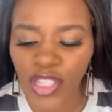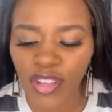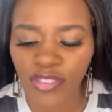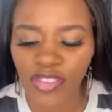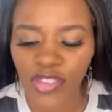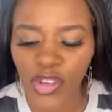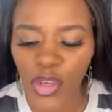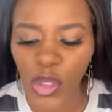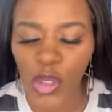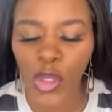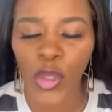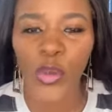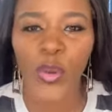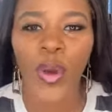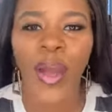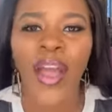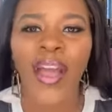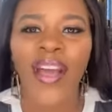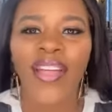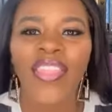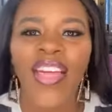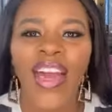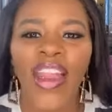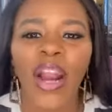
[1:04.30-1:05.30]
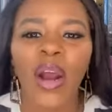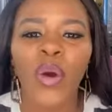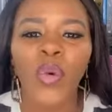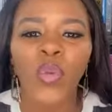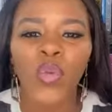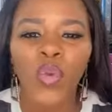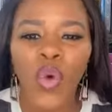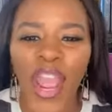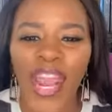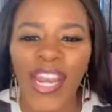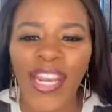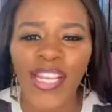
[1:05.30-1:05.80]
of you that are
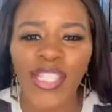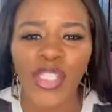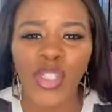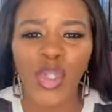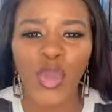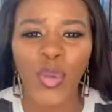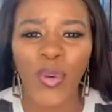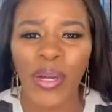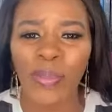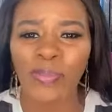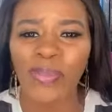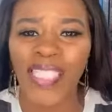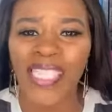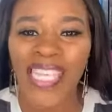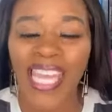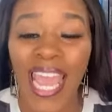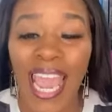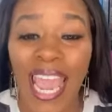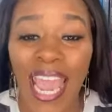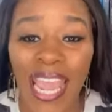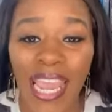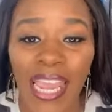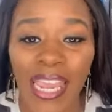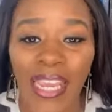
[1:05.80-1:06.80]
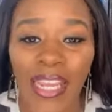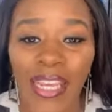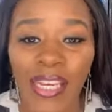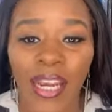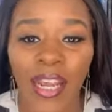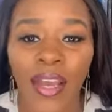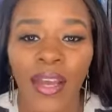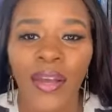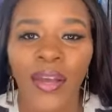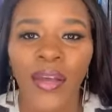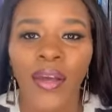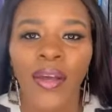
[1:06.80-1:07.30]
ready to obtain
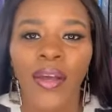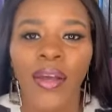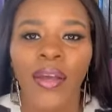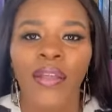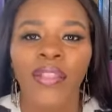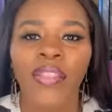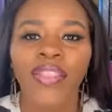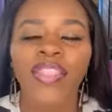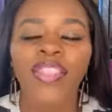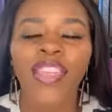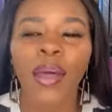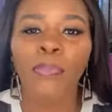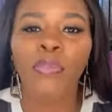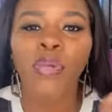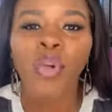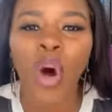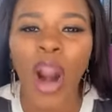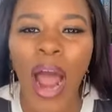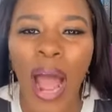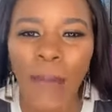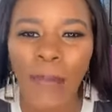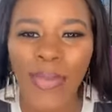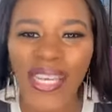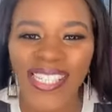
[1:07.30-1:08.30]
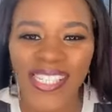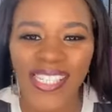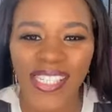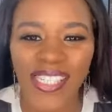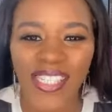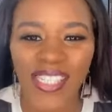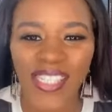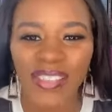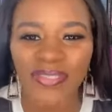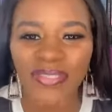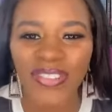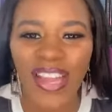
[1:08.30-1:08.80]
the
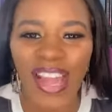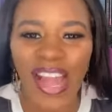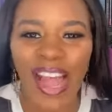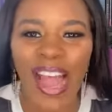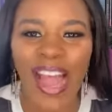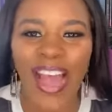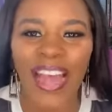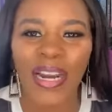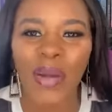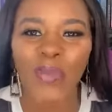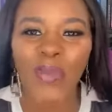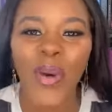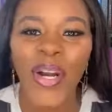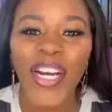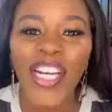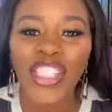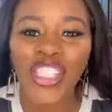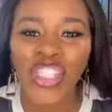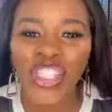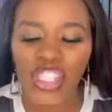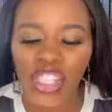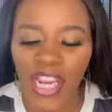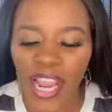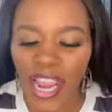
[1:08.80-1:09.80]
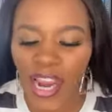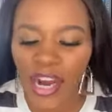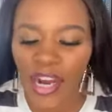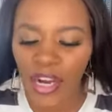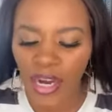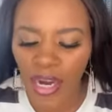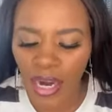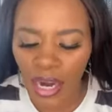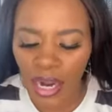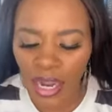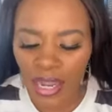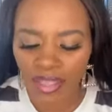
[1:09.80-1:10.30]
promises of God. I want to
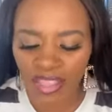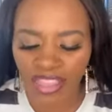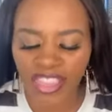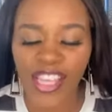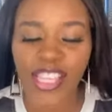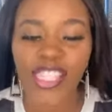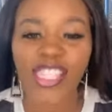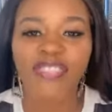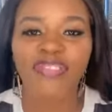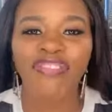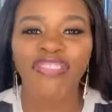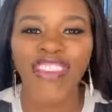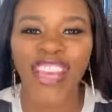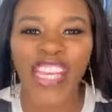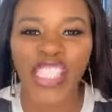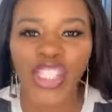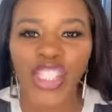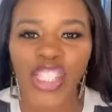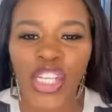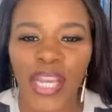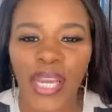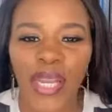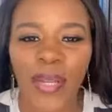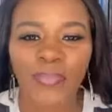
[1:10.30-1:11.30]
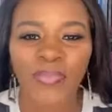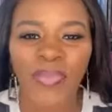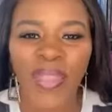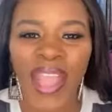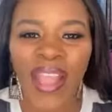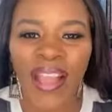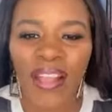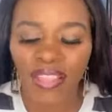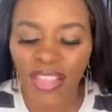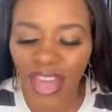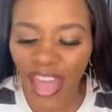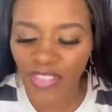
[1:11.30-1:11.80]
share this vision
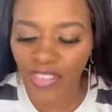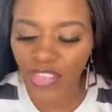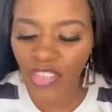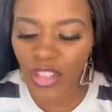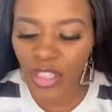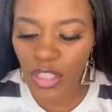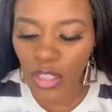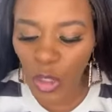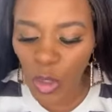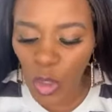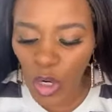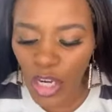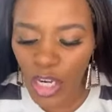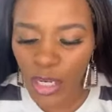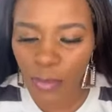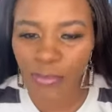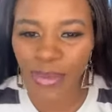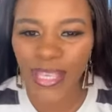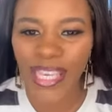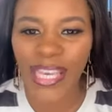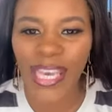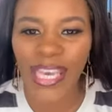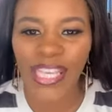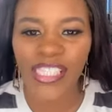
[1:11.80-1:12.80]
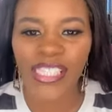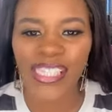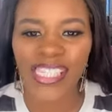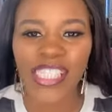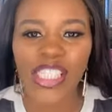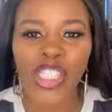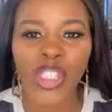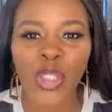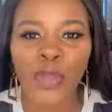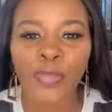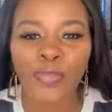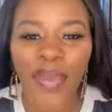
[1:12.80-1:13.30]
that the Lord began to
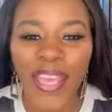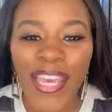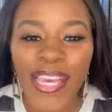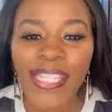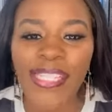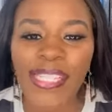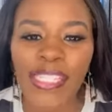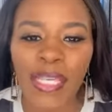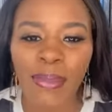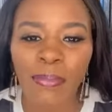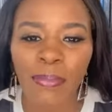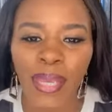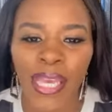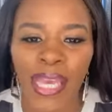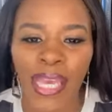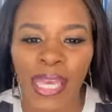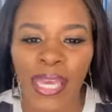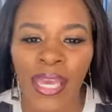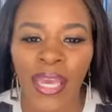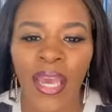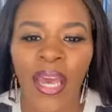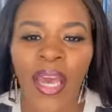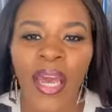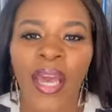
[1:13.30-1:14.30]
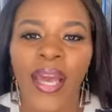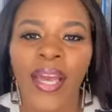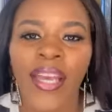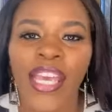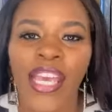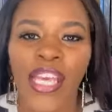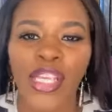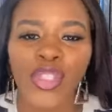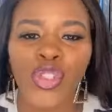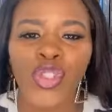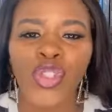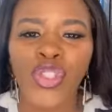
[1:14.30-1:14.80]
speak to me
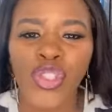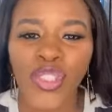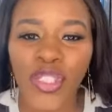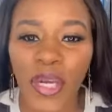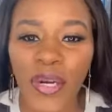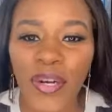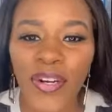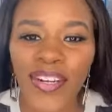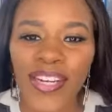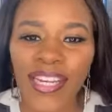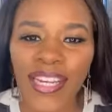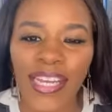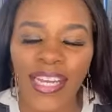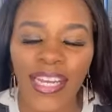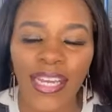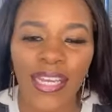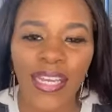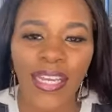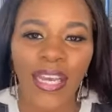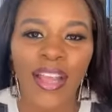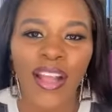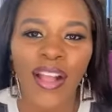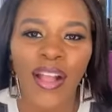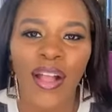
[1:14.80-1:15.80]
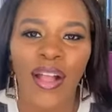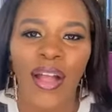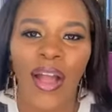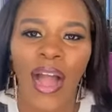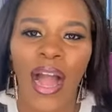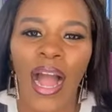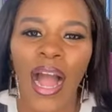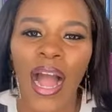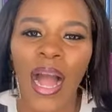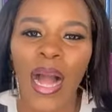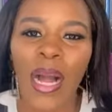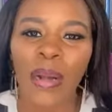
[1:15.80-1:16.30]
concerning
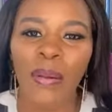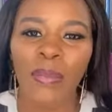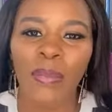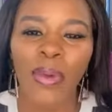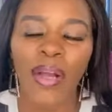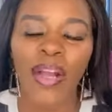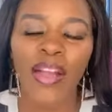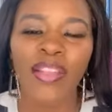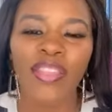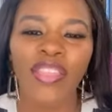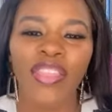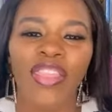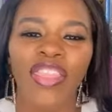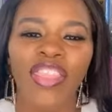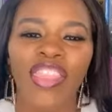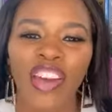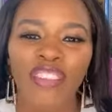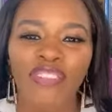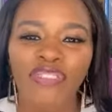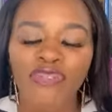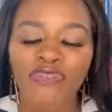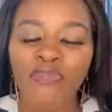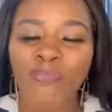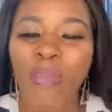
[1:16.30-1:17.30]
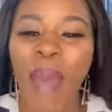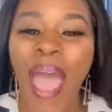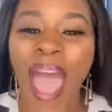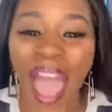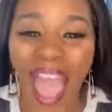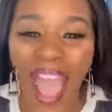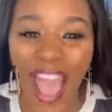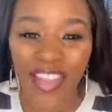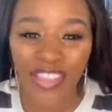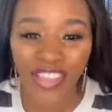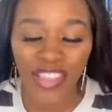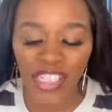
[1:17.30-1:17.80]
um, the
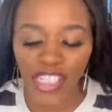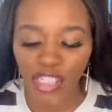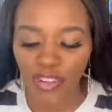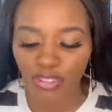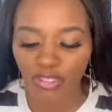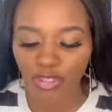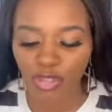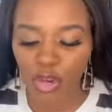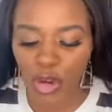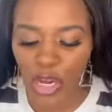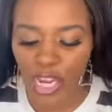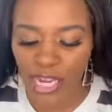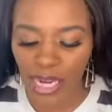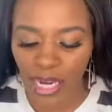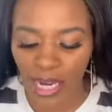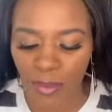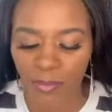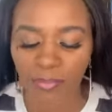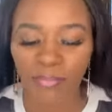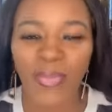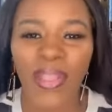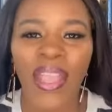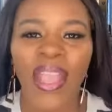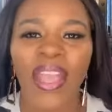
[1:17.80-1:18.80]
path to freedom.